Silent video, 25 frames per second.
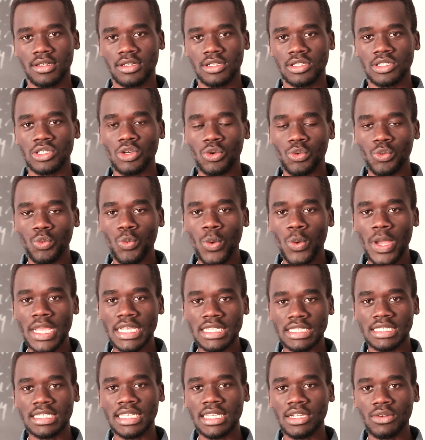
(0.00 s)
so
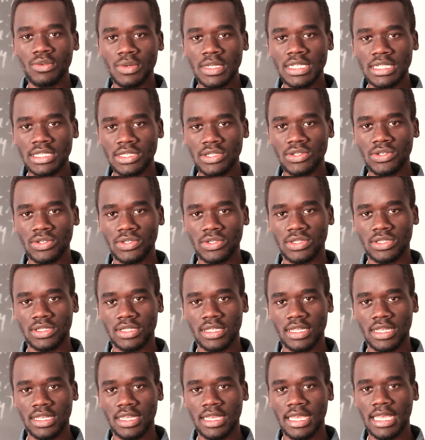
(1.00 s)
wasting
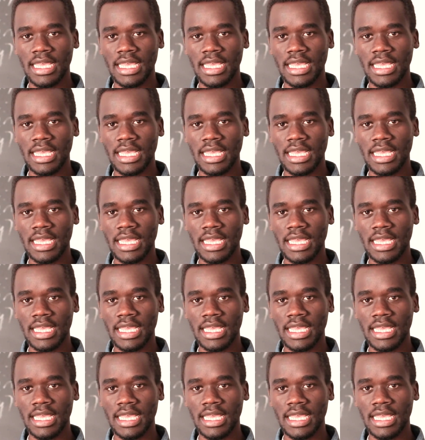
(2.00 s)
resource.